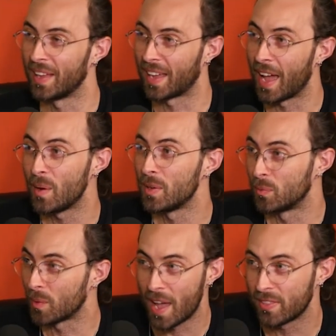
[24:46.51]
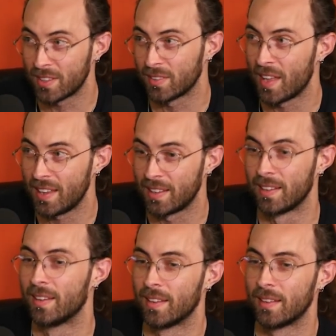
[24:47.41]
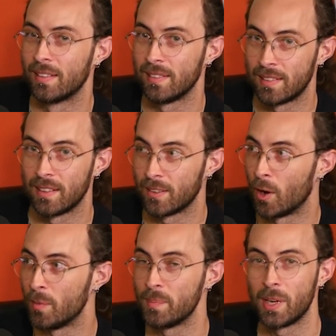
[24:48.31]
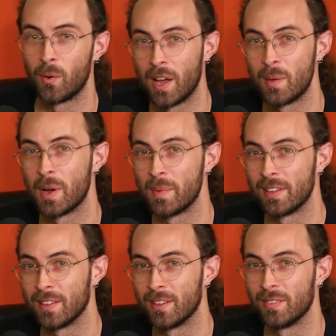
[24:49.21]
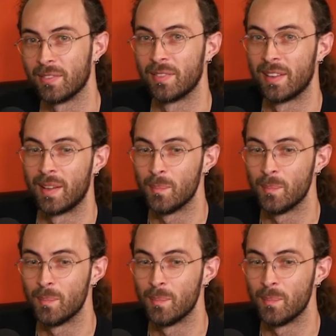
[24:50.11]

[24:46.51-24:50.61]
Like huh. I would rather like sit at home and be quiet by myself,